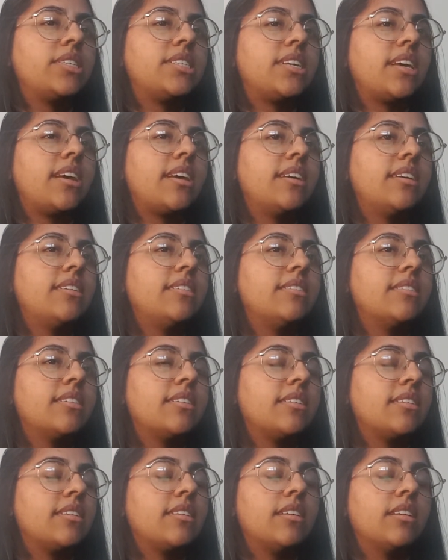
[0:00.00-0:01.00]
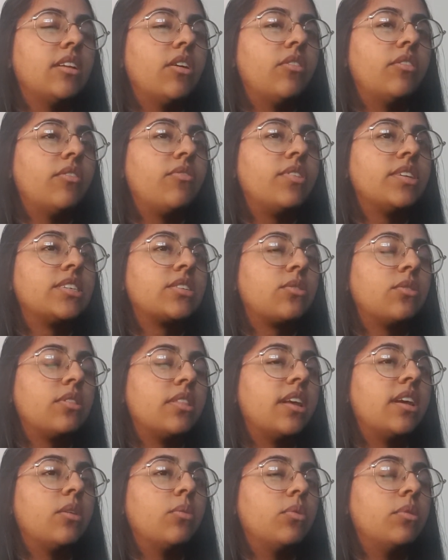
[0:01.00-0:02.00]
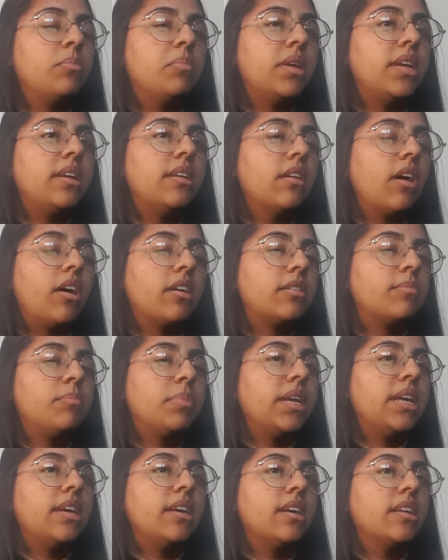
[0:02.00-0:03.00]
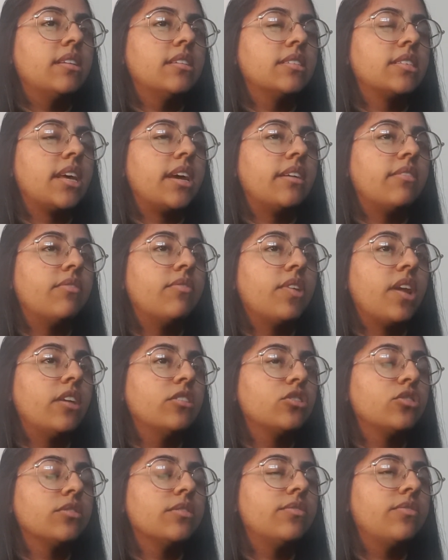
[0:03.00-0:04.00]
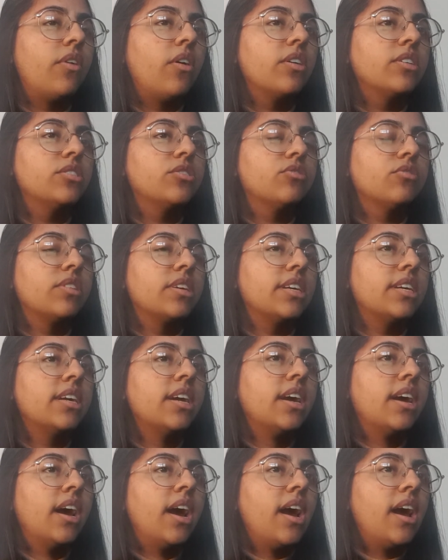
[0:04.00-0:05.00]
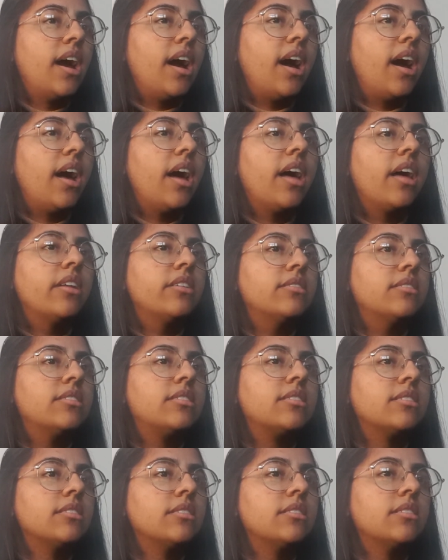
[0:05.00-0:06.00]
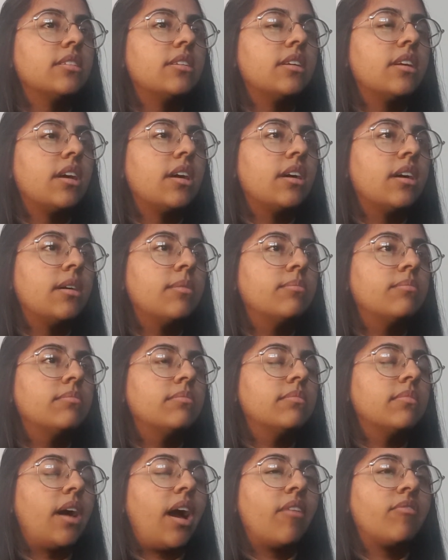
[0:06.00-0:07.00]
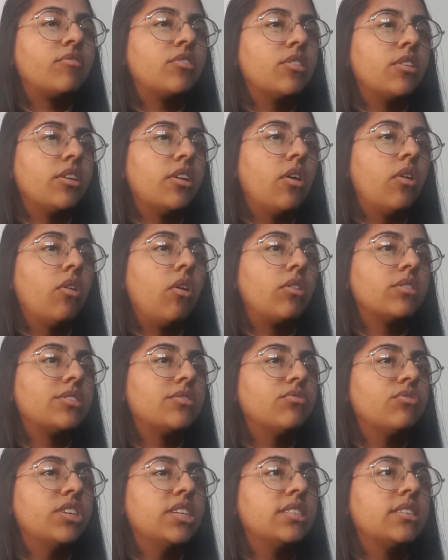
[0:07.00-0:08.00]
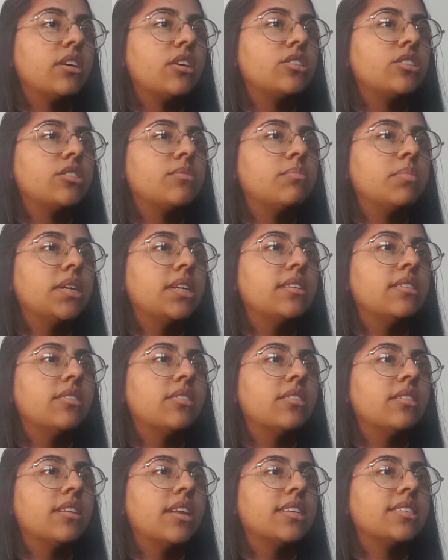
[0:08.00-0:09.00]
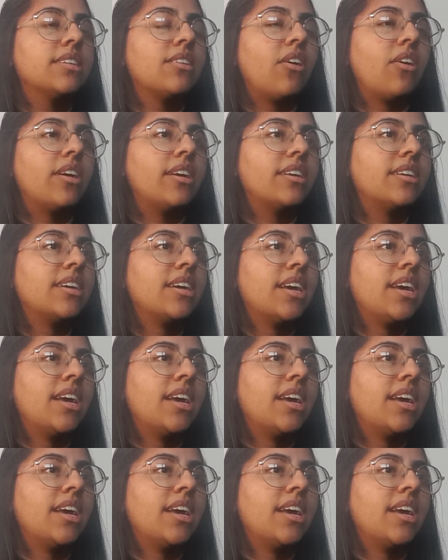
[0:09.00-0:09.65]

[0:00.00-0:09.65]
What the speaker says: say, the physical thing would be like being in, say, financial advisory, and after, lots of research being done, there's like